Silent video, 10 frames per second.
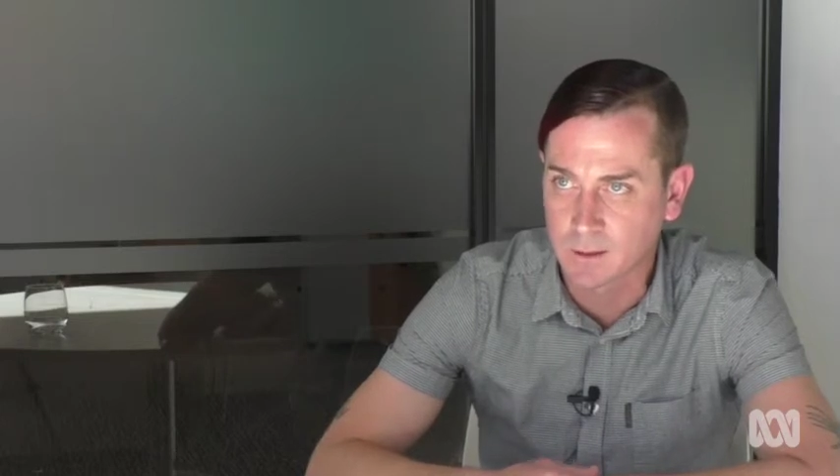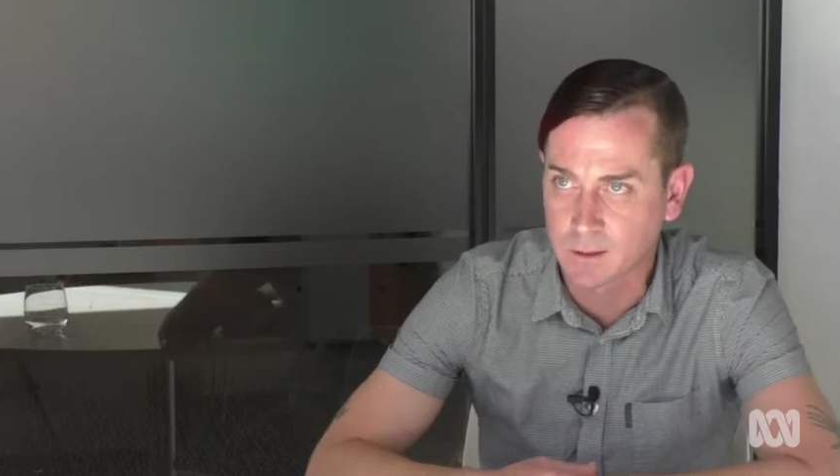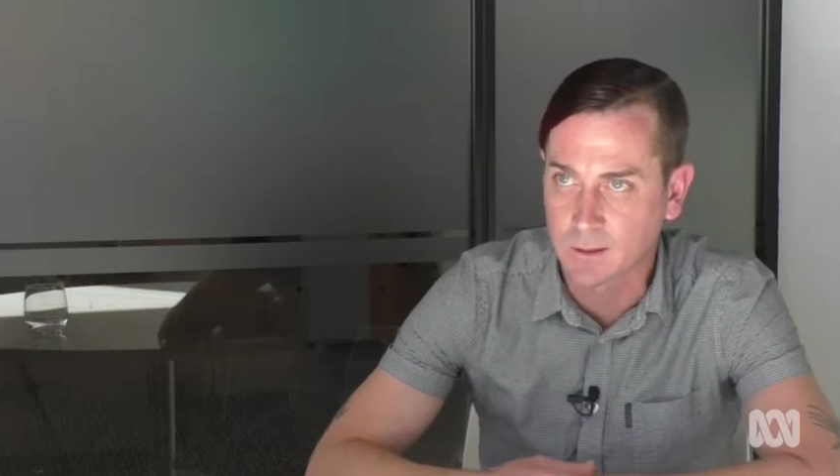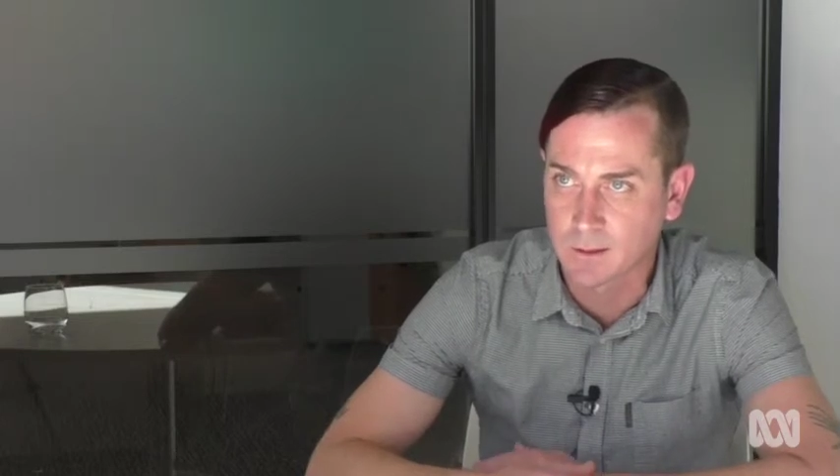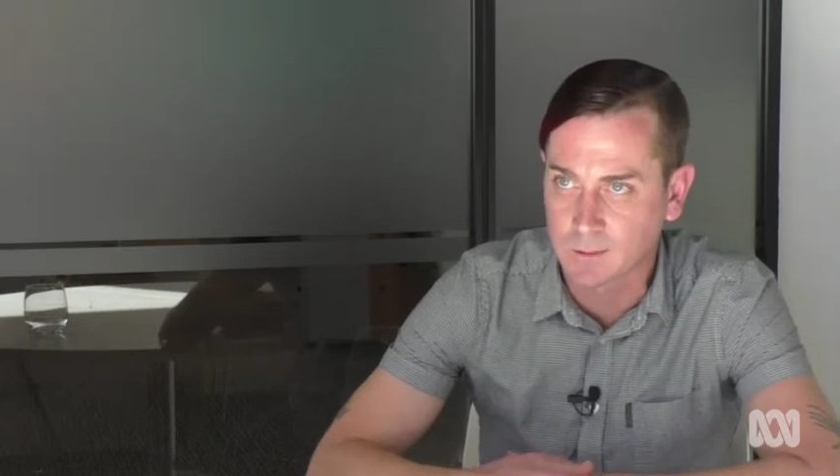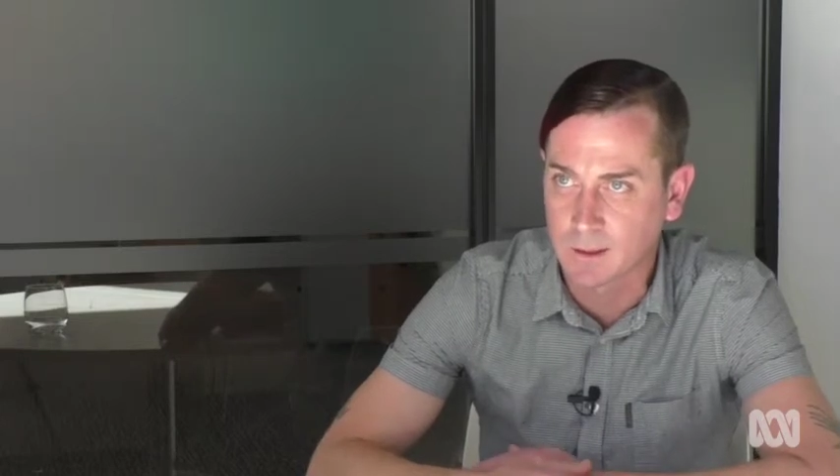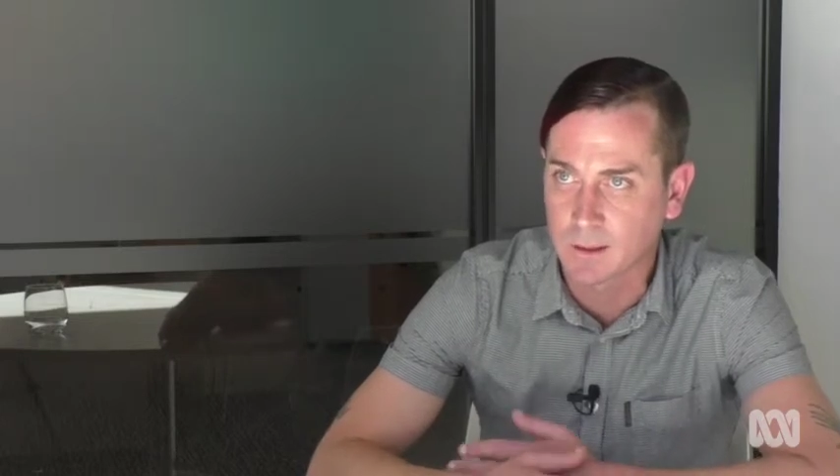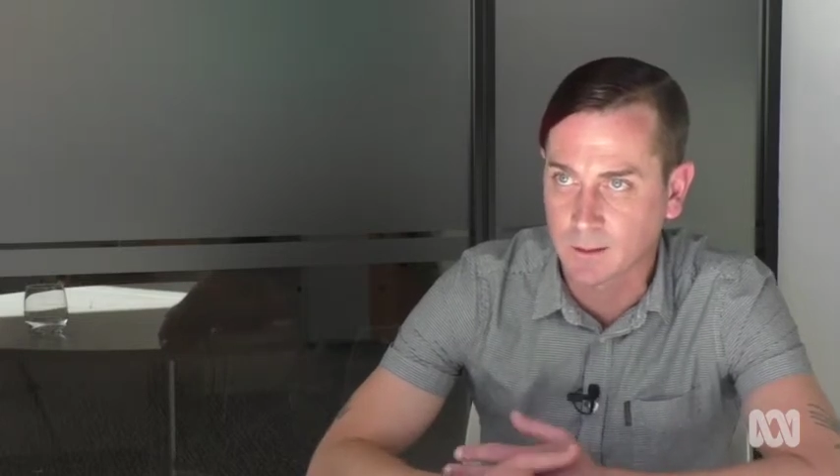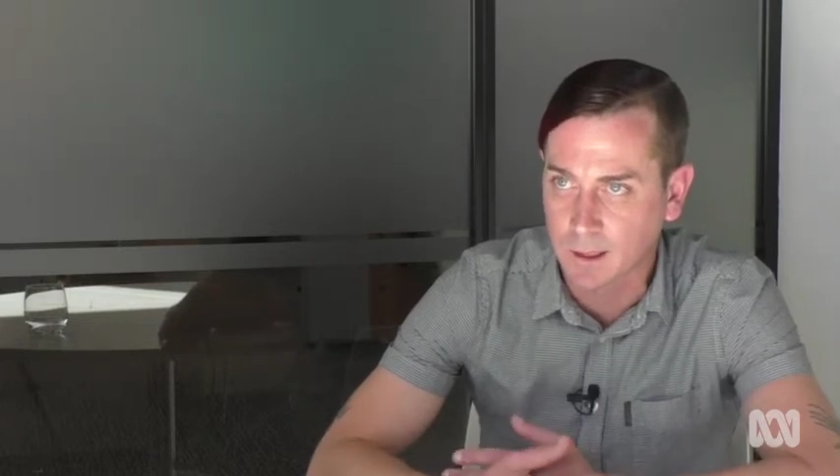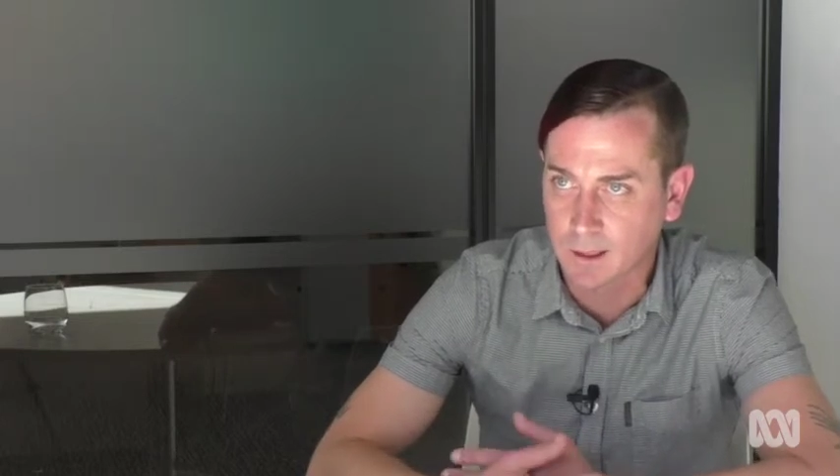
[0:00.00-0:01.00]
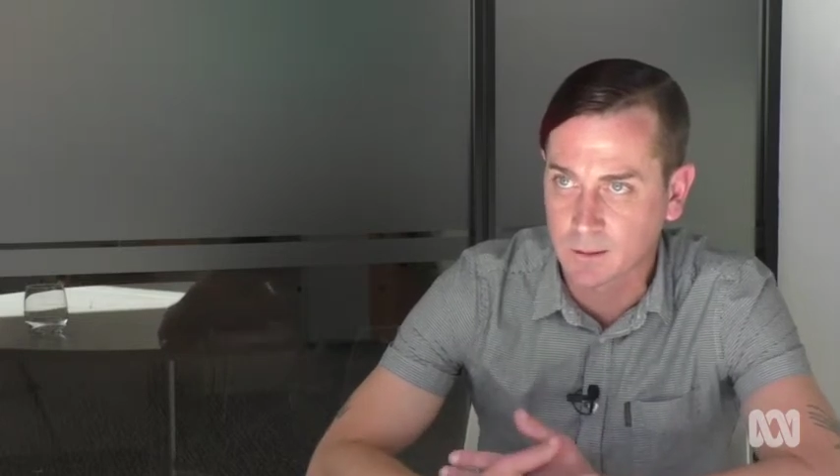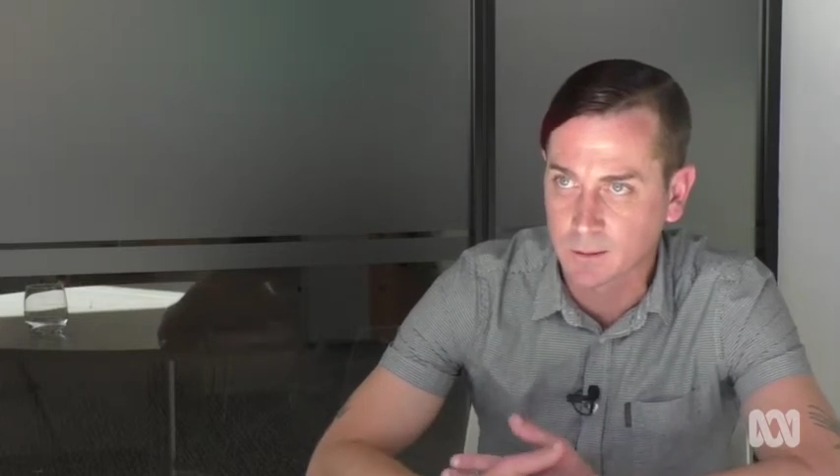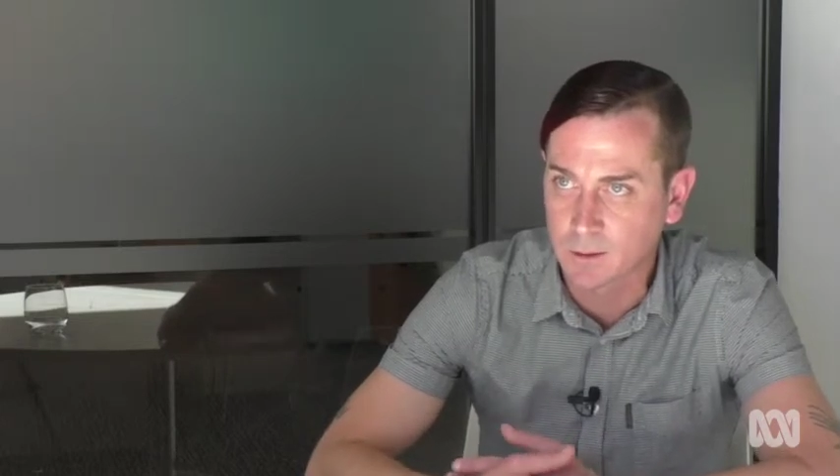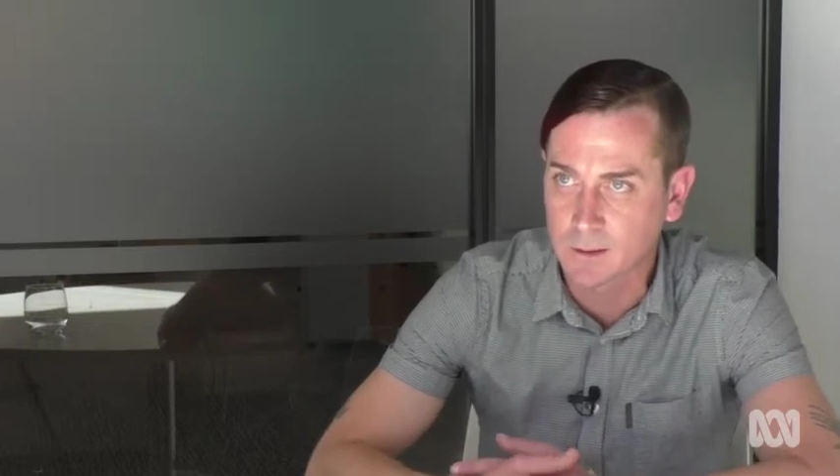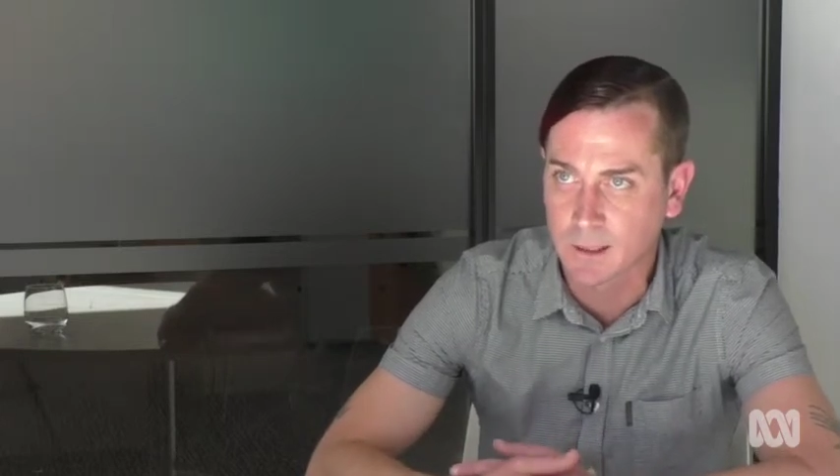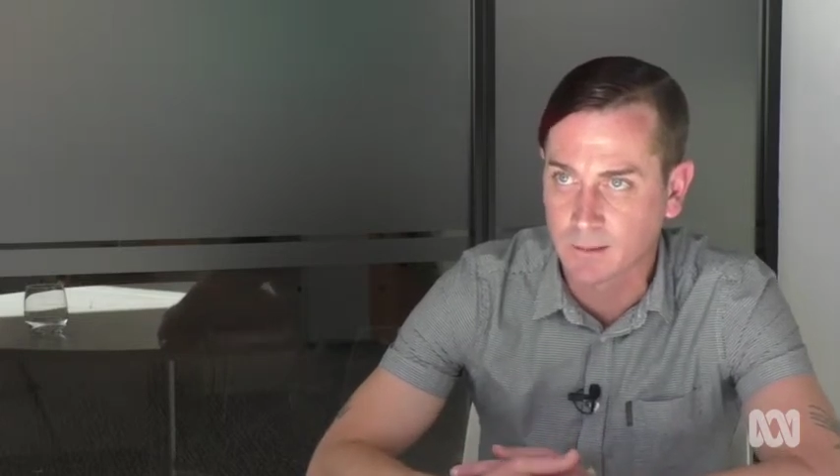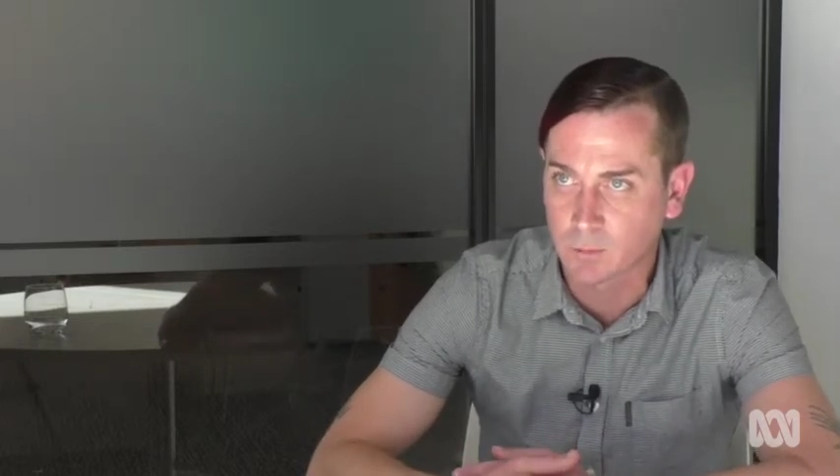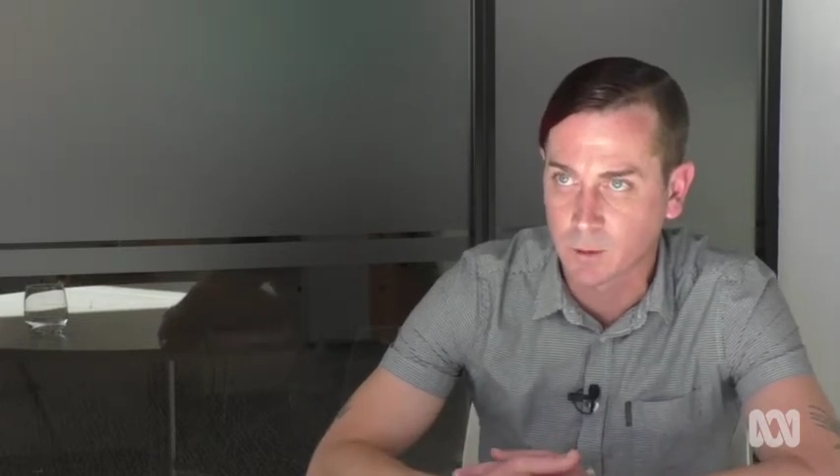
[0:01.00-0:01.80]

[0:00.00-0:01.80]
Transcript: other students within the class could use that